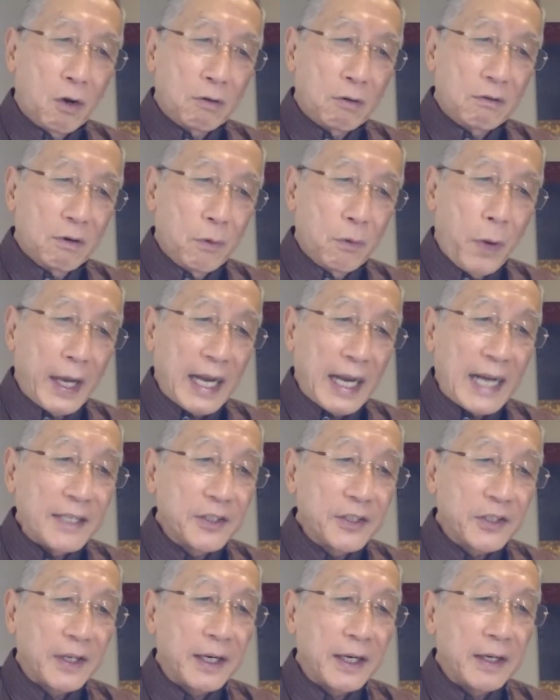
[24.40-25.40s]
Quick
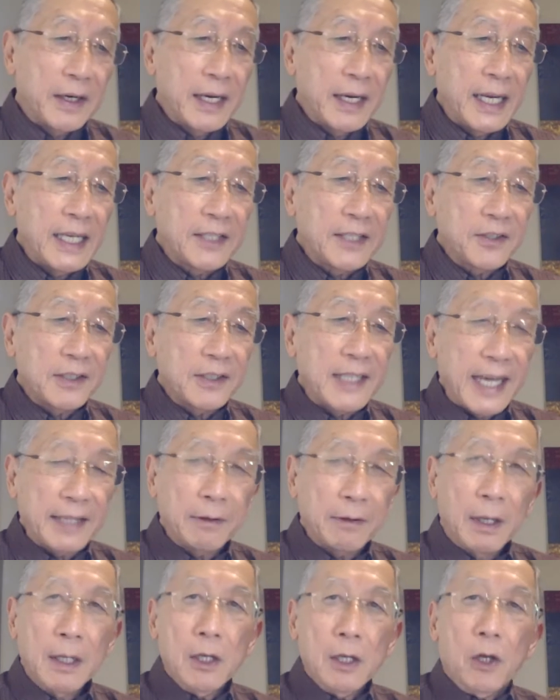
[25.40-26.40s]
answer is
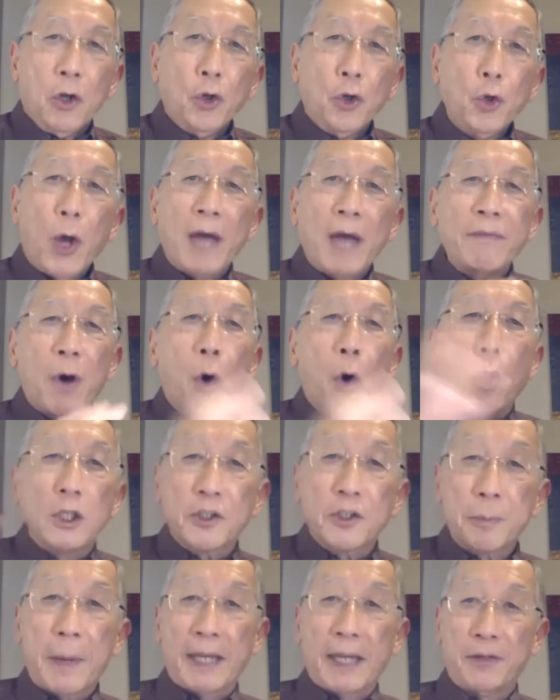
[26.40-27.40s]
that you have a whole
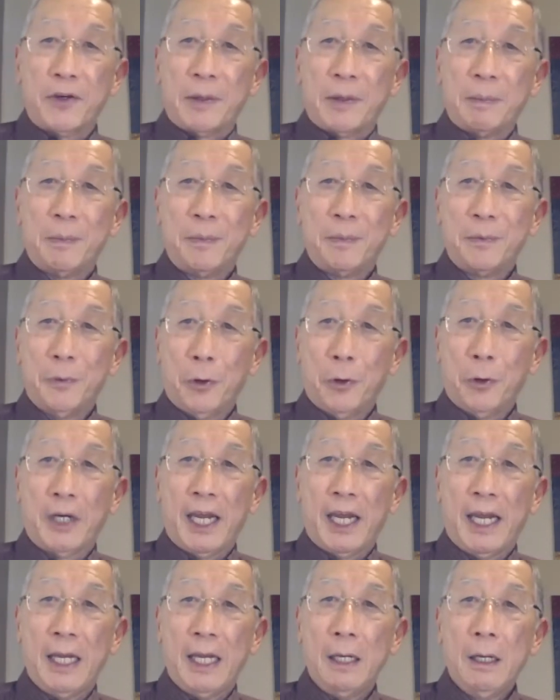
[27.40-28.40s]
spectrum.
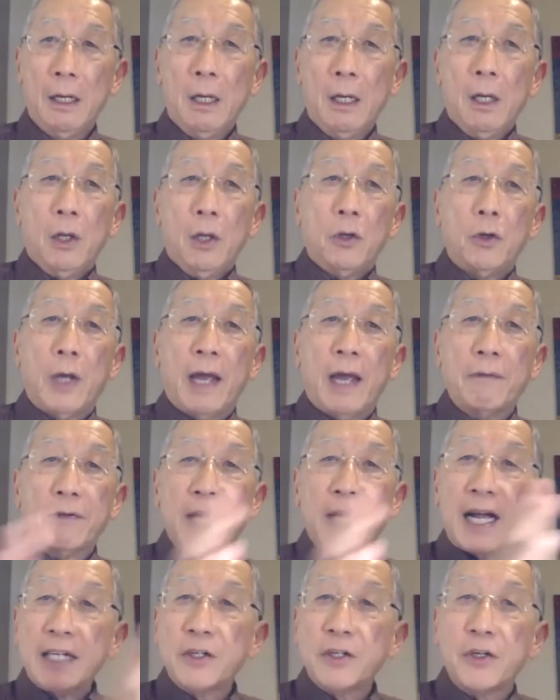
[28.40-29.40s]
Okay. You have
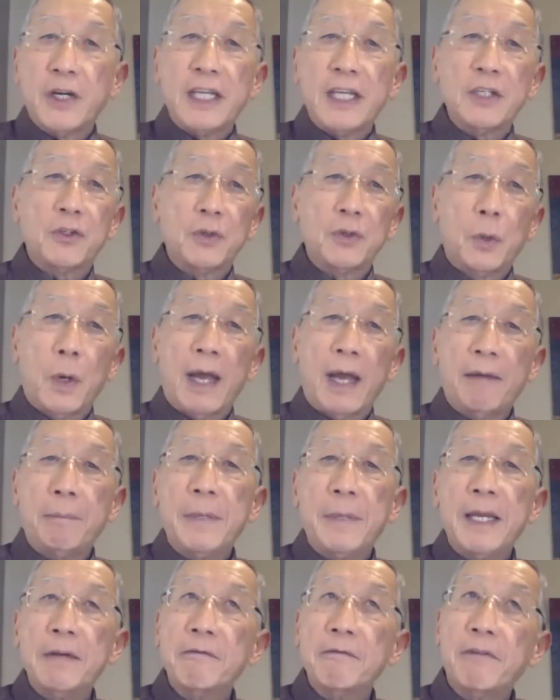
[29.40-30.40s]
countries who have
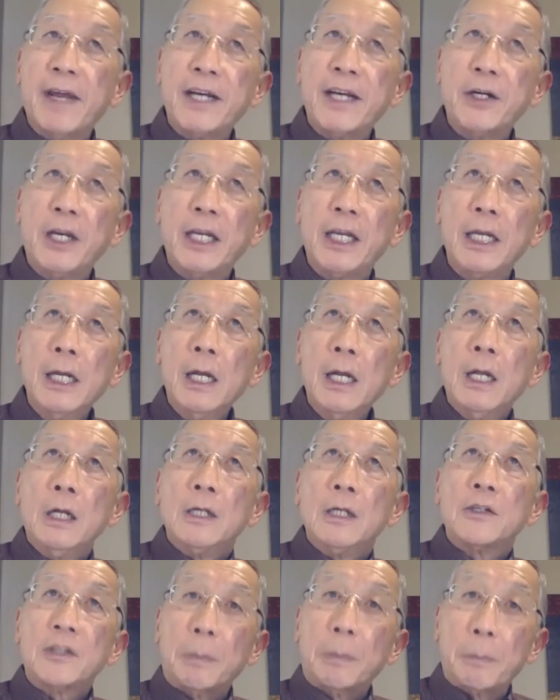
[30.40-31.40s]
been very
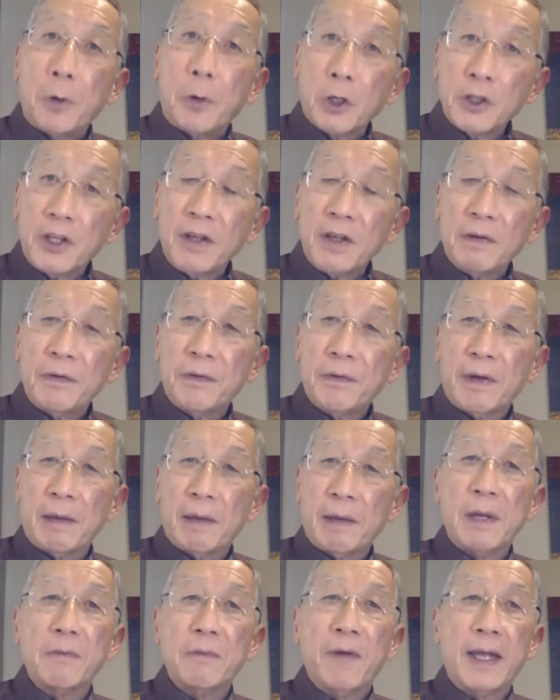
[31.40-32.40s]
supportive, have
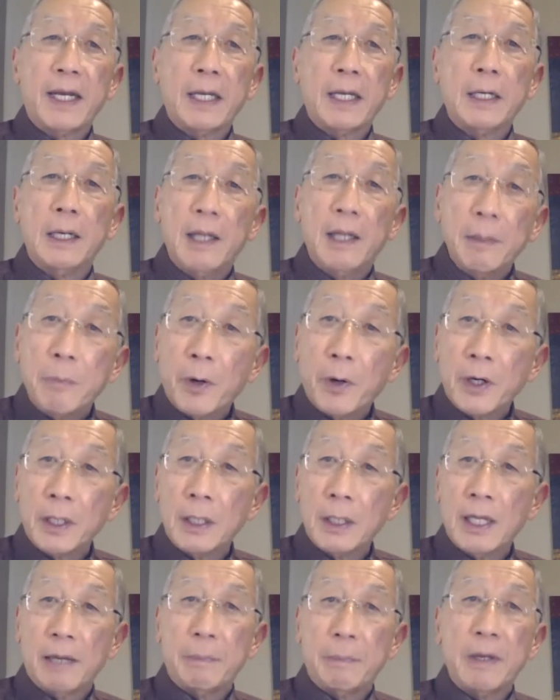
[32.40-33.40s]
been very
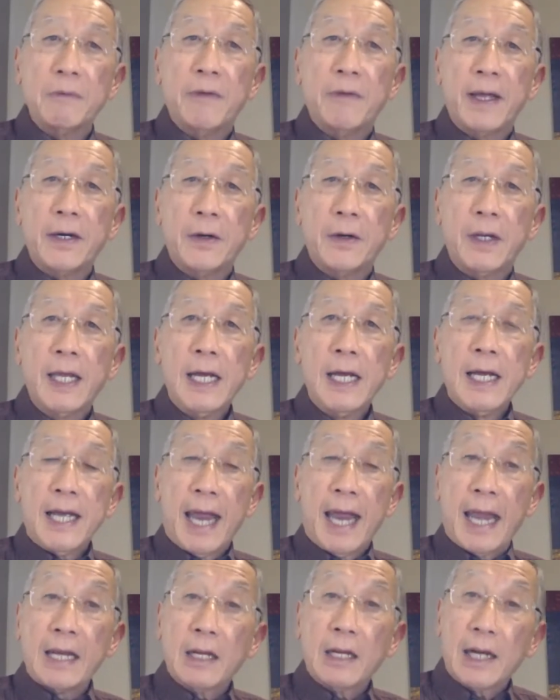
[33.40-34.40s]
liberal, have been very
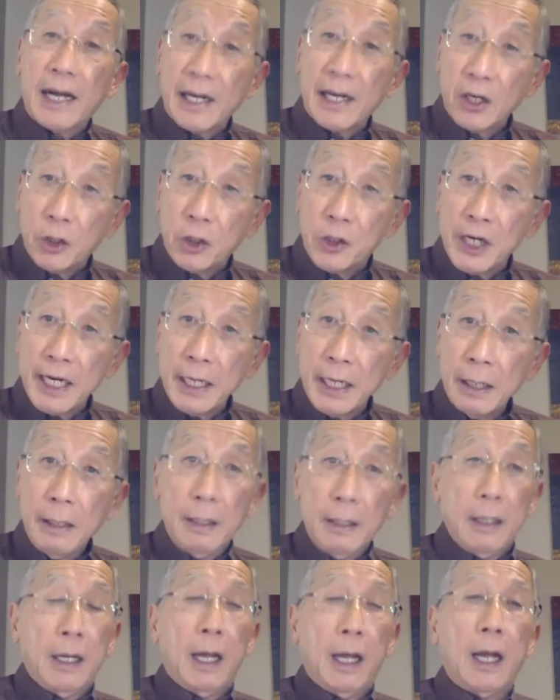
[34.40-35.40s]
encouraging
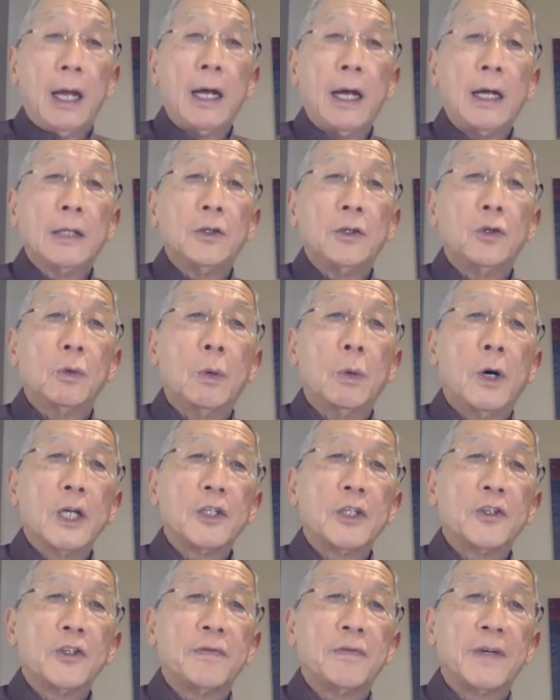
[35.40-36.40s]

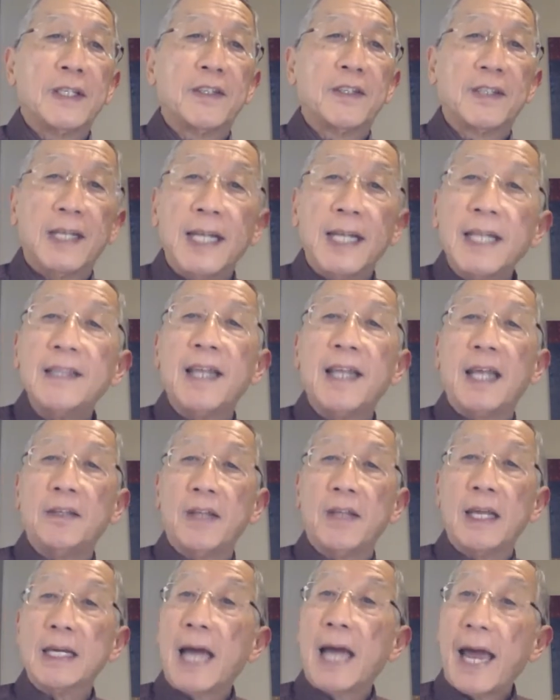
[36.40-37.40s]
towards
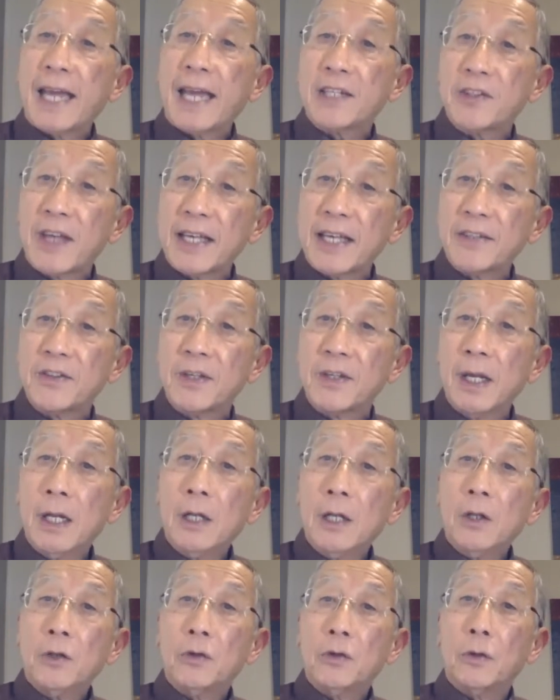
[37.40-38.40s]
facilitating access
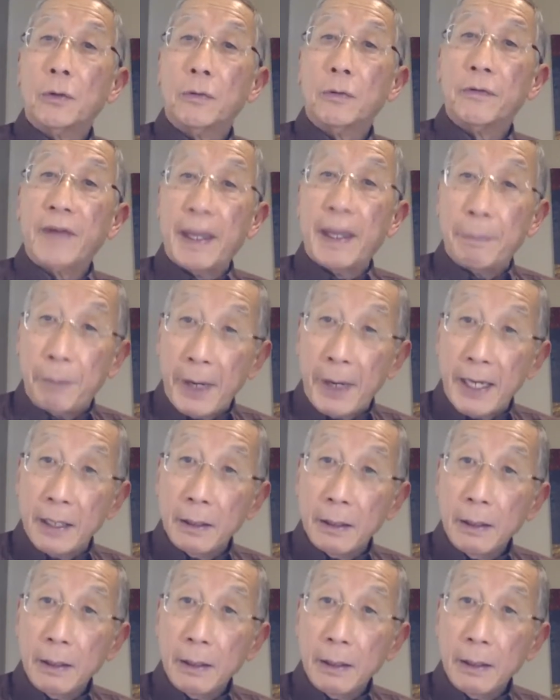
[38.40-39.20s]
to vaping